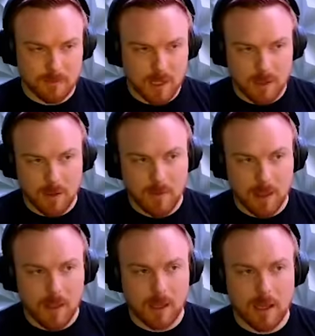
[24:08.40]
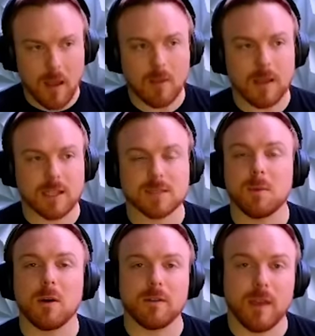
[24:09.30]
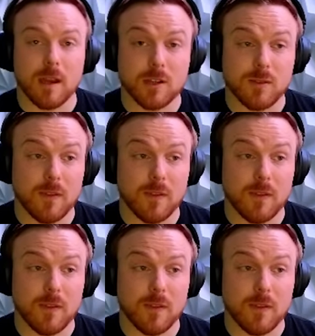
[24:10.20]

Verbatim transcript: No, I got like a small advantage right